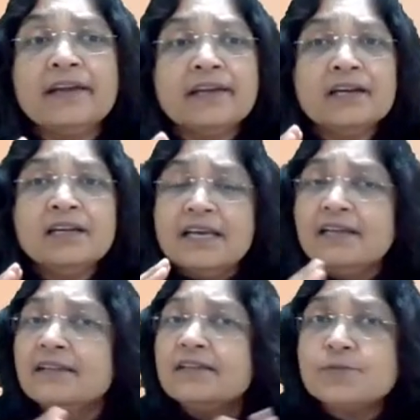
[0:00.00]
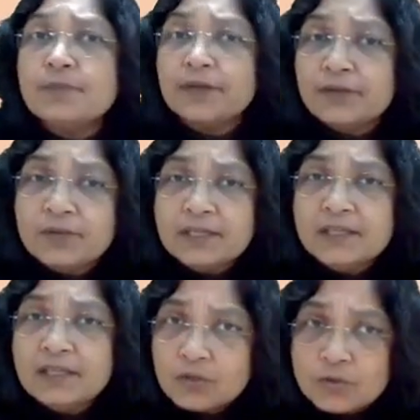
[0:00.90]
idea in this
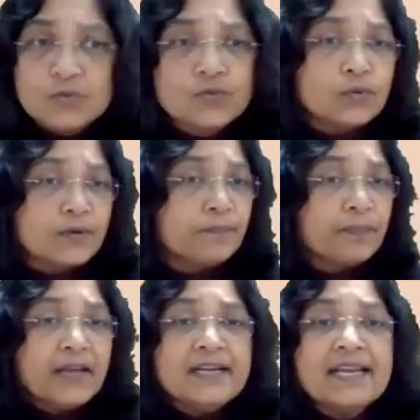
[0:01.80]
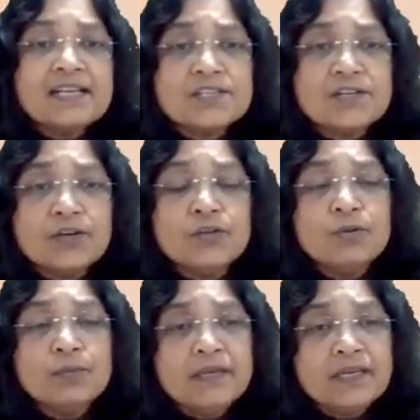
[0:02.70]
particular course code. Next, you
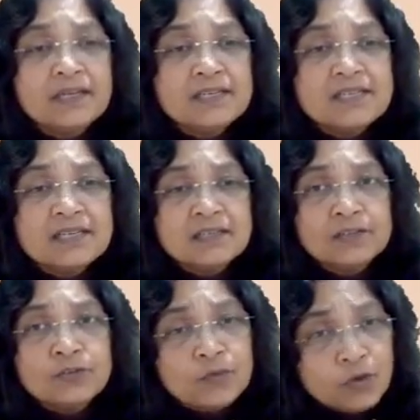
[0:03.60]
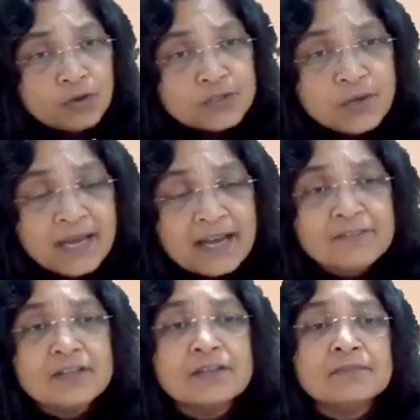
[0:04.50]
will also
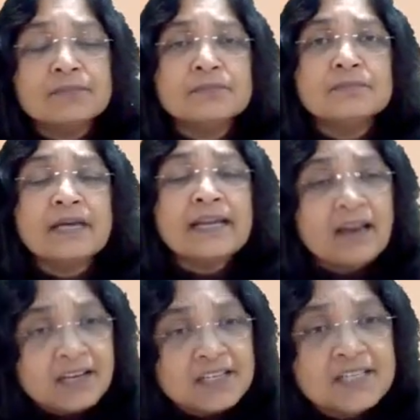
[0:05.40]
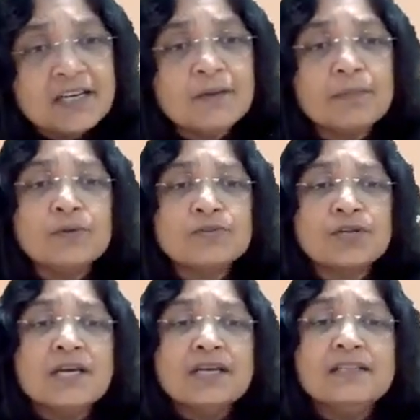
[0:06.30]
have an idea about
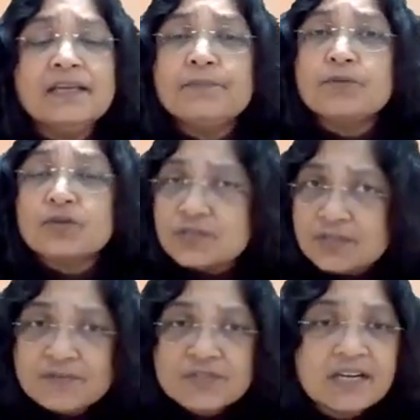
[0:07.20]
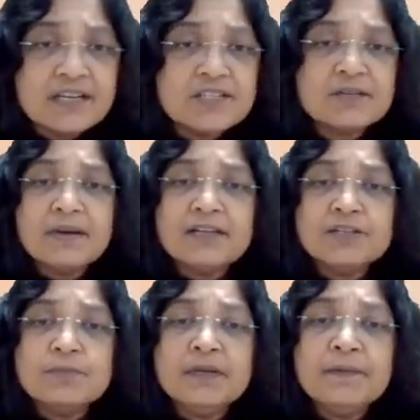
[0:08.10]
the process of strategic
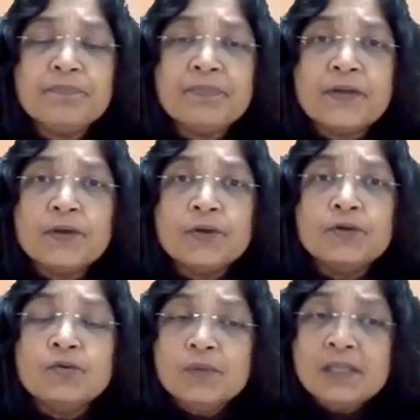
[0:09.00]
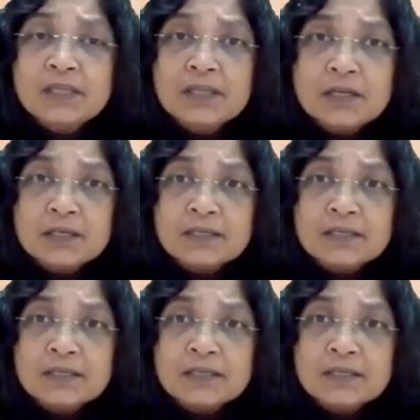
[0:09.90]
management. You will